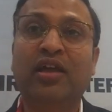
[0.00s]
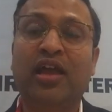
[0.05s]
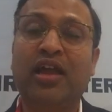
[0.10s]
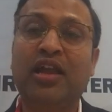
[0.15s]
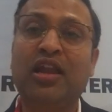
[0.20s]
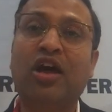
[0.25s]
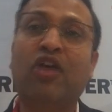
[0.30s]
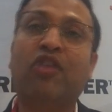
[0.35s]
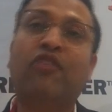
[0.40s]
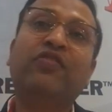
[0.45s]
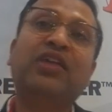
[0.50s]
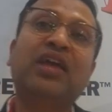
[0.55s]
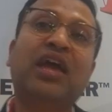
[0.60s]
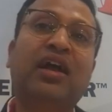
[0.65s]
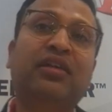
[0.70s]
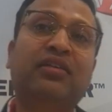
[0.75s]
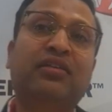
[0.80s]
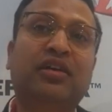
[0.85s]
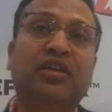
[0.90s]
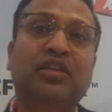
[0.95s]
And now we
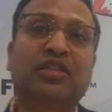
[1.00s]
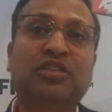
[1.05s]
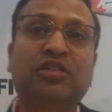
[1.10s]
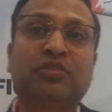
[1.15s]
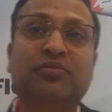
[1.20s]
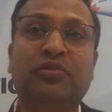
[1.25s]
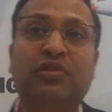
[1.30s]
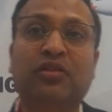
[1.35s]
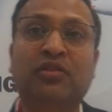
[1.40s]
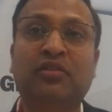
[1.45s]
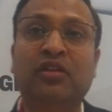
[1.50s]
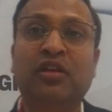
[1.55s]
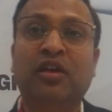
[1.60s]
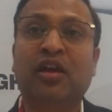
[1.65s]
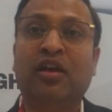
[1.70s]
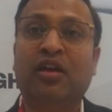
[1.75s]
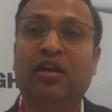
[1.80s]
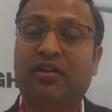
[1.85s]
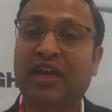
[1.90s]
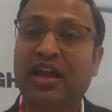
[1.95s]
had the customer
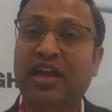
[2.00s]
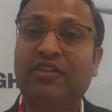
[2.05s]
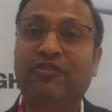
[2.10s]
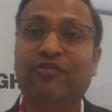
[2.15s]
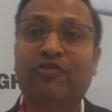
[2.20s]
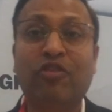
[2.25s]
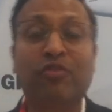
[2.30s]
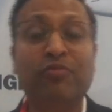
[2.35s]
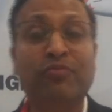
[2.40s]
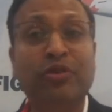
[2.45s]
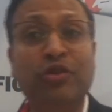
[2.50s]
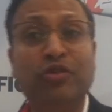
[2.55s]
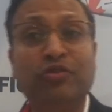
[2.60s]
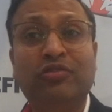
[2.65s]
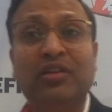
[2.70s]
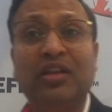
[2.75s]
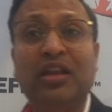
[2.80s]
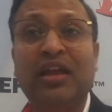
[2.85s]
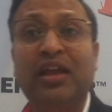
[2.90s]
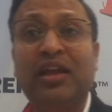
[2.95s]
right from New
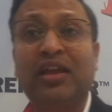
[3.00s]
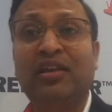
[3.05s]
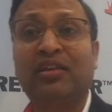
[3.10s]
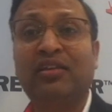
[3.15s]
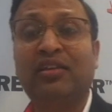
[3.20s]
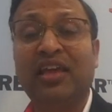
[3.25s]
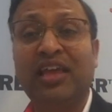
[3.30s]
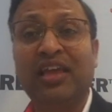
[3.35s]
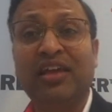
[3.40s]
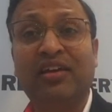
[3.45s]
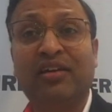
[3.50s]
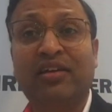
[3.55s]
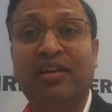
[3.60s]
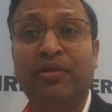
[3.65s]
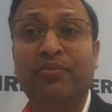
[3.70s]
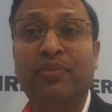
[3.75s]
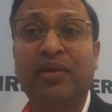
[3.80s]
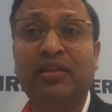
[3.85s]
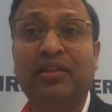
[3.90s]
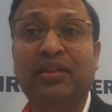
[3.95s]
Zealand, Air
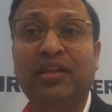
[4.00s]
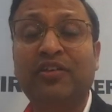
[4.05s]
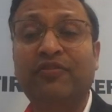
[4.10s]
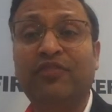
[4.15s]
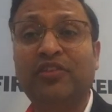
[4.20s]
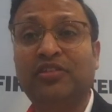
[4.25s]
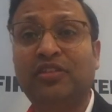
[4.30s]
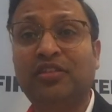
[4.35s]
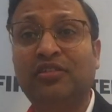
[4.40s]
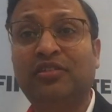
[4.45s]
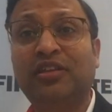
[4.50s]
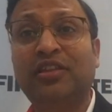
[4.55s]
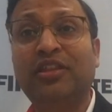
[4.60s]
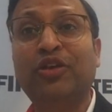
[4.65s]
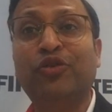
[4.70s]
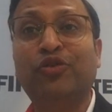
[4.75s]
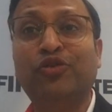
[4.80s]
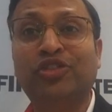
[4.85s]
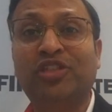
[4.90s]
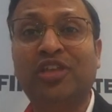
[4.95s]
Kiribati, which is in
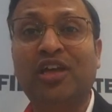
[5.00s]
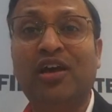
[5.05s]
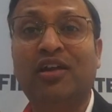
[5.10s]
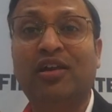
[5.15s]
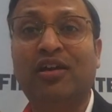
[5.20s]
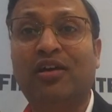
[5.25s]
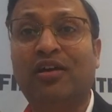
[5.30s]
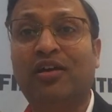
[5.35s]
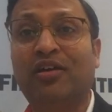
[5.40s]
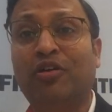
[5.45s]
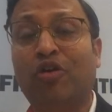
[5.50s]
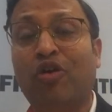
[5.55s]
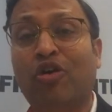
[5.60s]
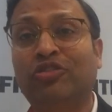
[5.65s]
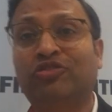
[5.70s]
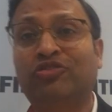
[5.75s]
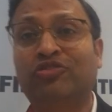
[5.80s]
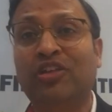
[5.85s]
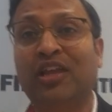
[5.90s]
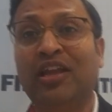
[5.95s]
the Oceania,
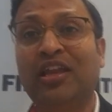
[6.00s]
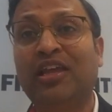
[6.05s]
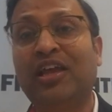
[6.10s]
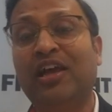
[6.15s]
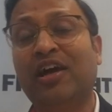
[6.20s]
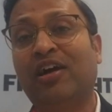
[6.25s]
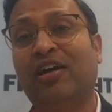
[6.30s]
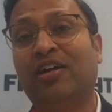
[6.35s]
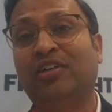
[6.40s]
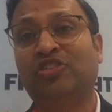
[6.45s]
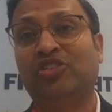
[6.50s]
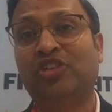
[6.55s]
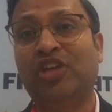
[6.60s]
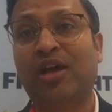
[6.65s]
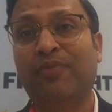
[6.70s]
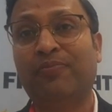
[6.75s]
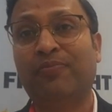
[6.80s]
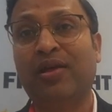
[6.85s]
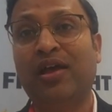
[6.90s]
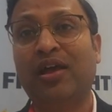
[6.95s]
Australia,
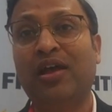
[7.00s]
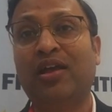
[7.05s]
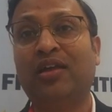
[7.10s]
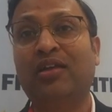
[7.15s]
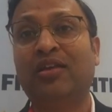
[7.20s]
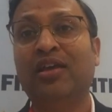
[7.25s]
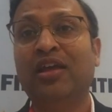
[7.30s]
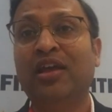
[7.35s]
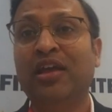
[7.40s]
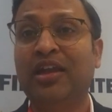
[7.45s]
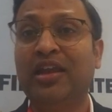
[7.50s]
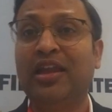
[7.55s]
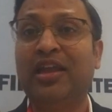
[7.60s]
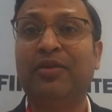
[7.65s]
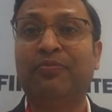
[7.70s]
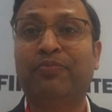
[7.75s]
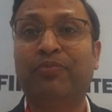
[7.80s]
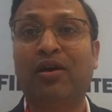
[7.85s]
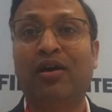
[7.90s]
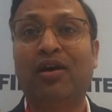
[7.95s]
Japan,
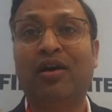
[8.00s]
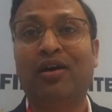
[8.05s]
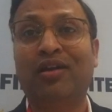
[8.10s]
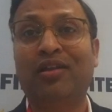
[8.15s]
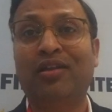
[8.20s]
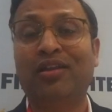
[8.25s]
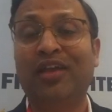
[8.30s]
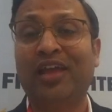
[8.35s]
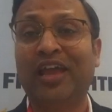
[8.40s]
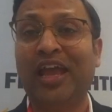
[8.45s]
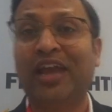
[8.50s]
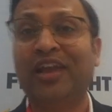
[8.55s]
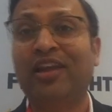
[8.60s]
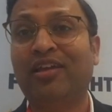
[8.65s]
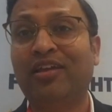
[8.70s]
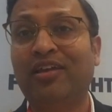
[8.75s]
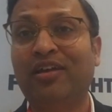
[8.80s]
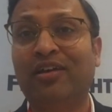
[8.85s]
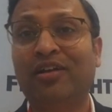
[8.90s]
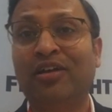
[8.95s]
Nepal,
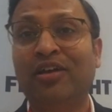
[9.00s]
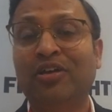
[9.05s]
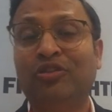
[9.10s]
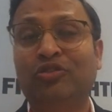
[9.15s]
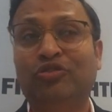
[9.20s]
India.